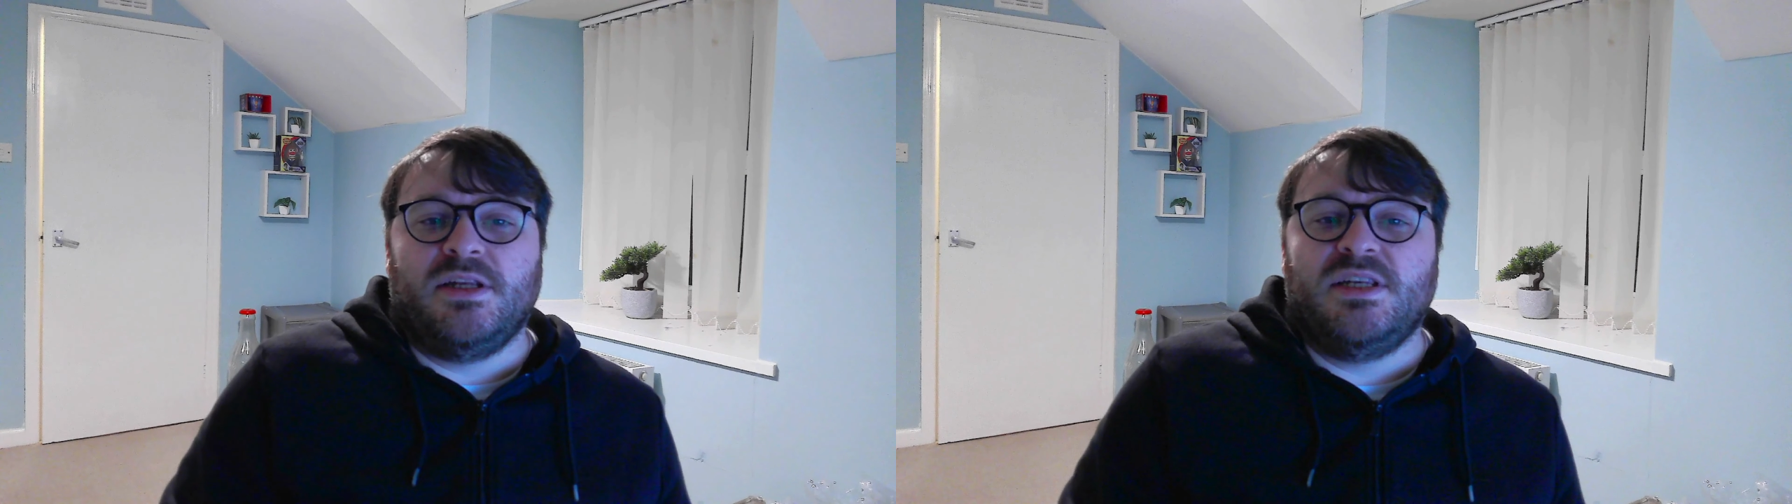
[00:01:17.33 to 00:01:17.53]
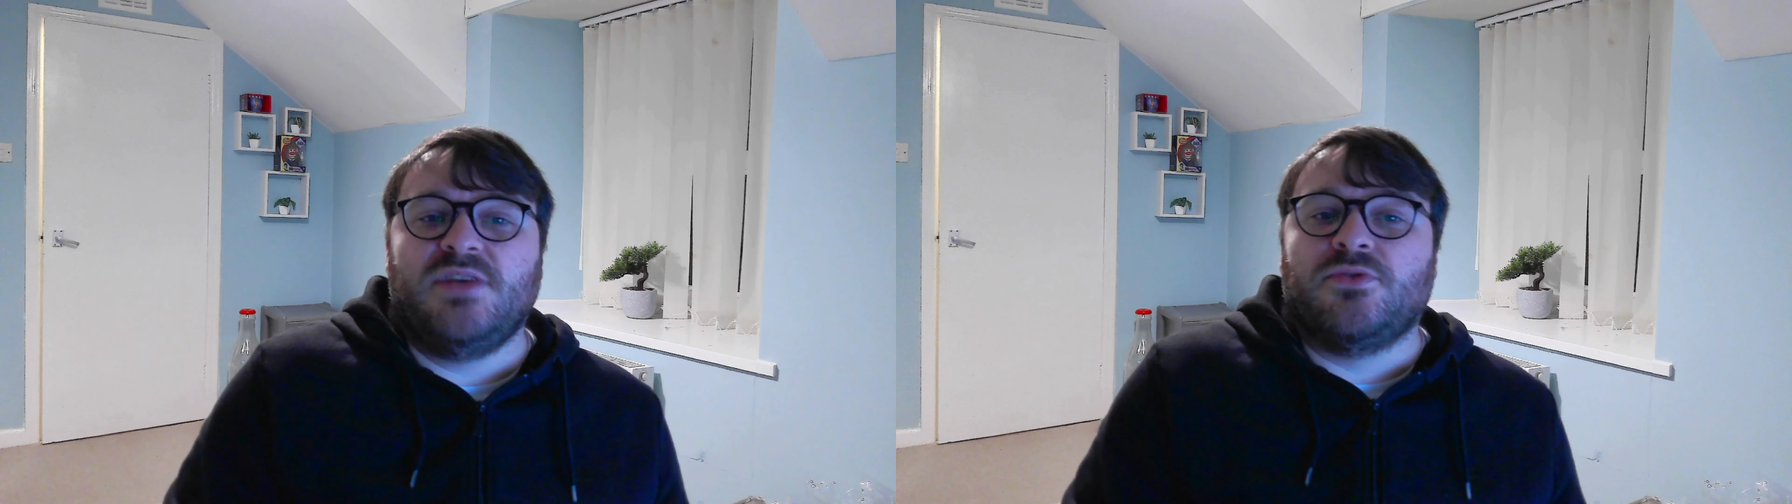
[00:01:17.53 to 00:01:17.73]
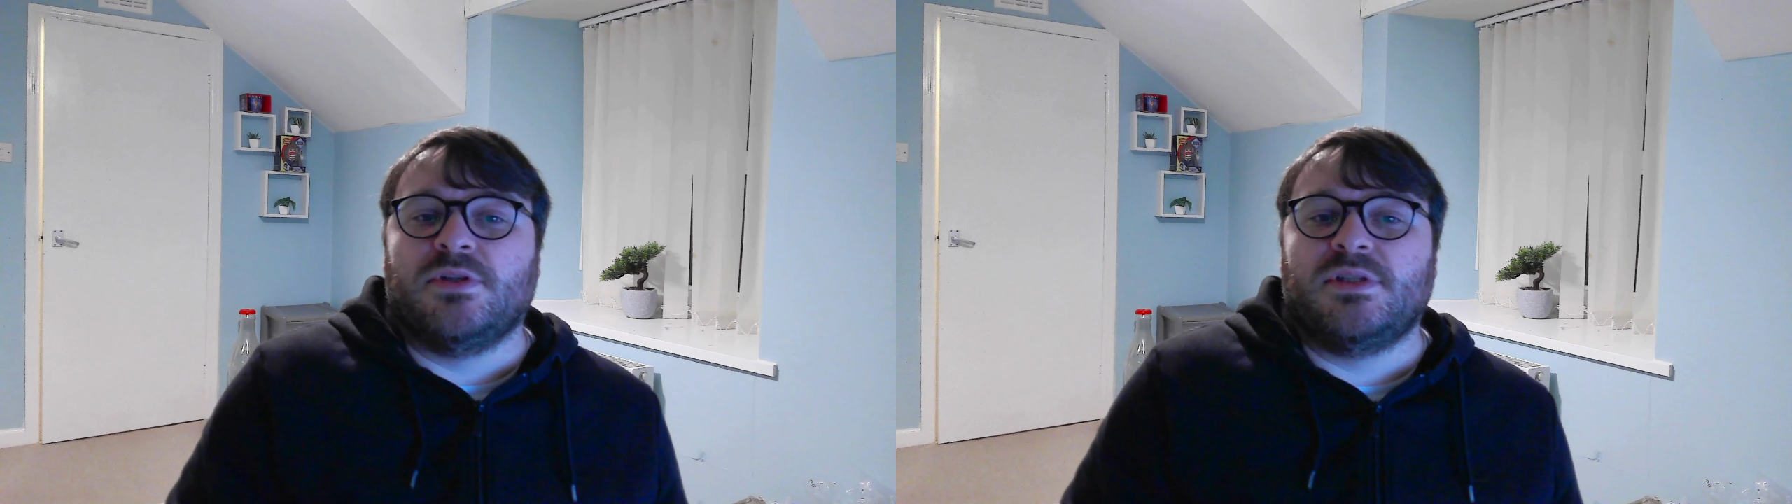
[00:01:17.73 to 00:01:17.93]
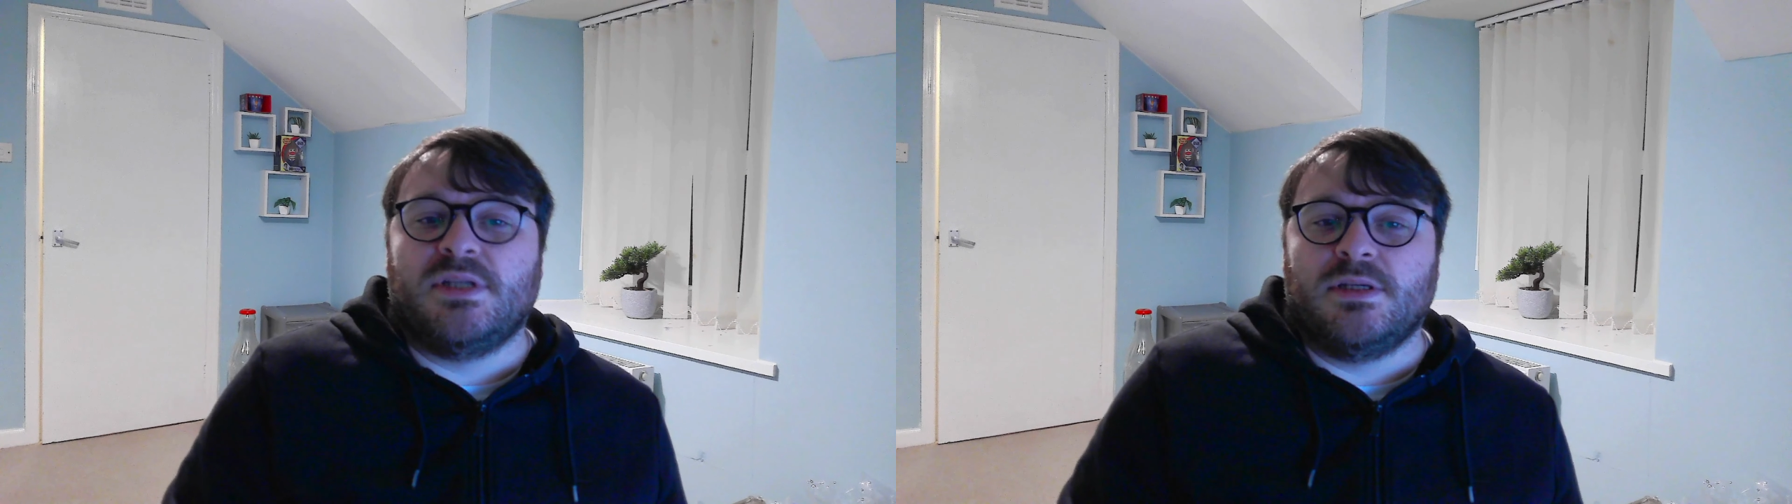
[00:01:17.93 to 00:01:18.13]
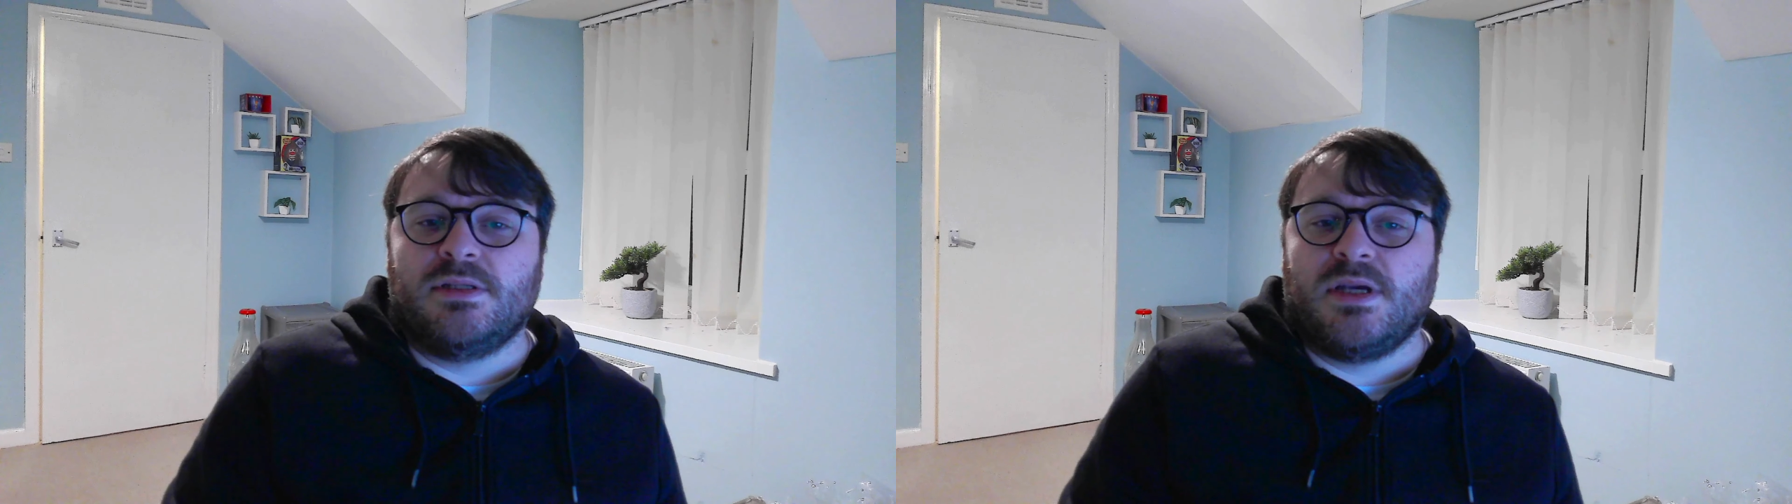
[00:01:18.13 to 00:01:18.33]

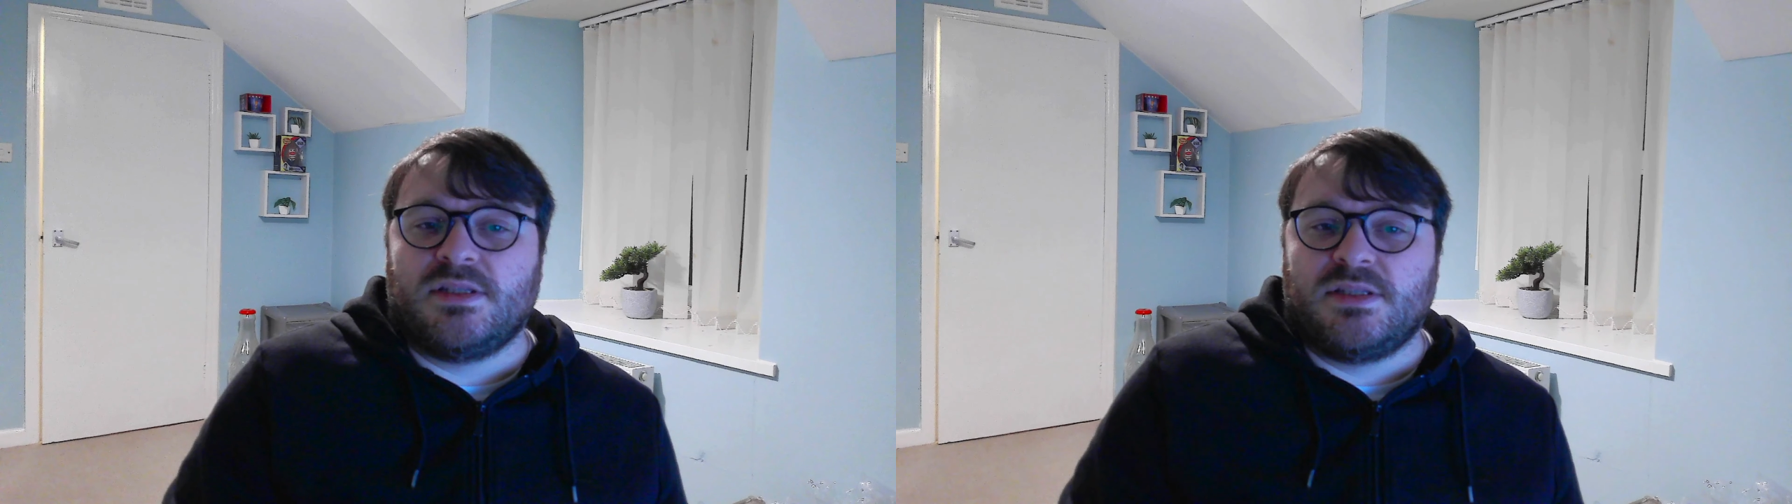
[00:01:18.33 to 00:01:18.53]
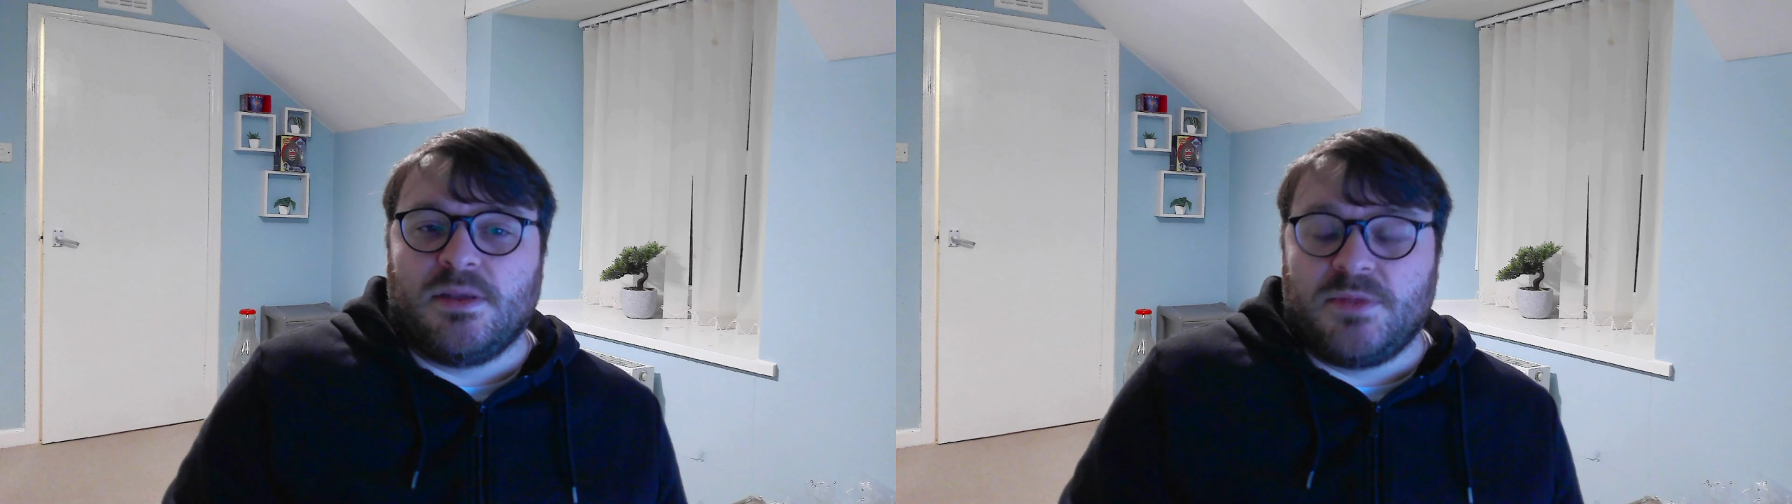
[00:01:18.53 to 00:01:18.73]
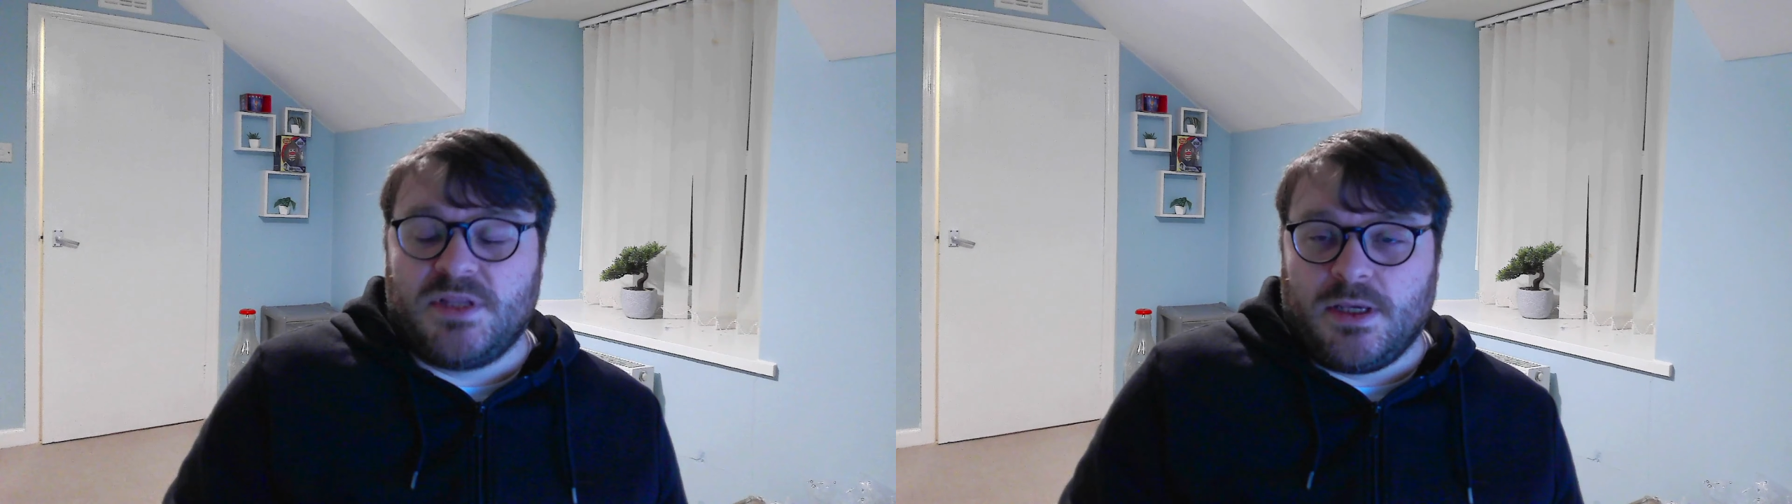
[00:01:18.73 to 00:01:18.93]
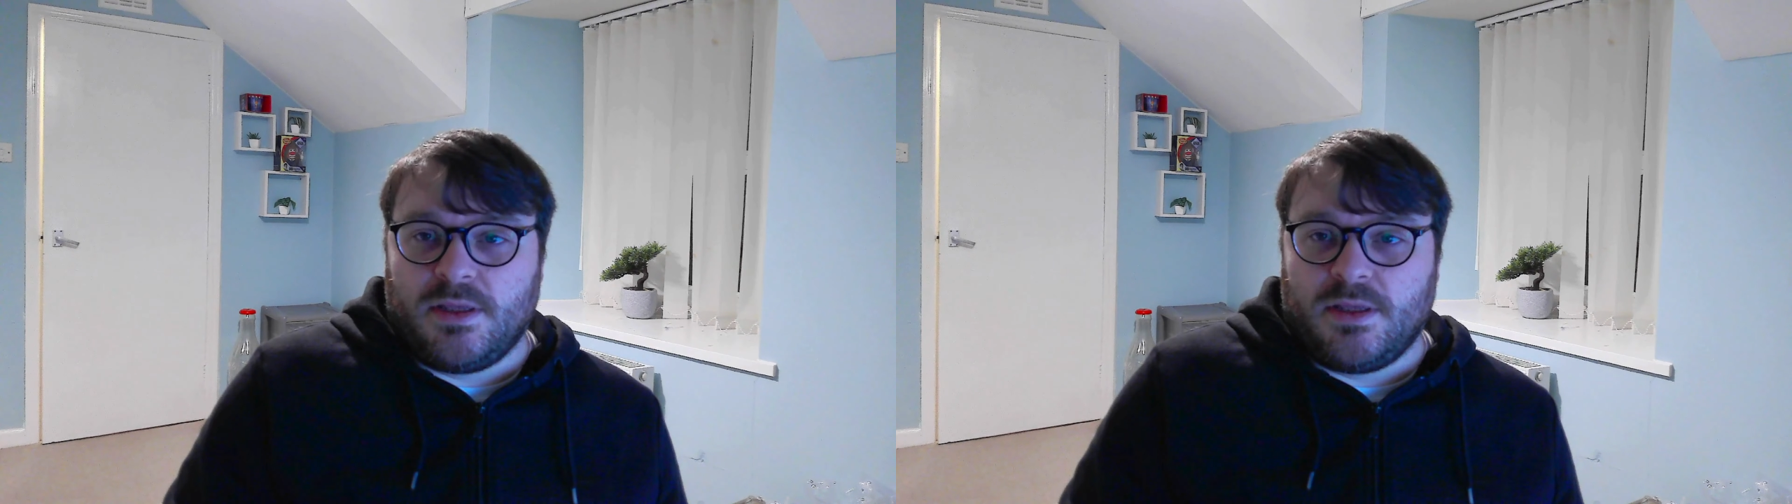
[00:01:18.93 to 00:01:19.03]
differences as something